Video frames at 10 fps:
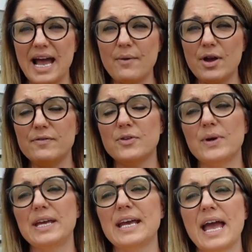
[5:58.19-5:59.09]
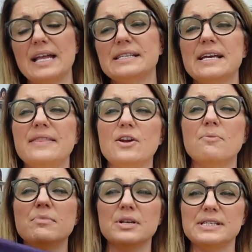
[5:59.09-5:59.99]
out over the weekend and then
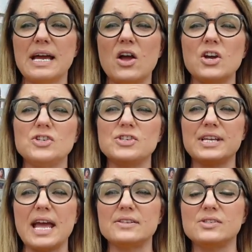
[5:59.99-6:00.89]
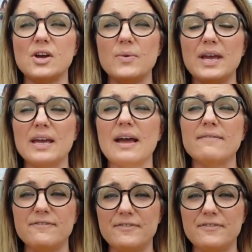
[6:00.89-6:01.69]
on Monday I can just get sewing and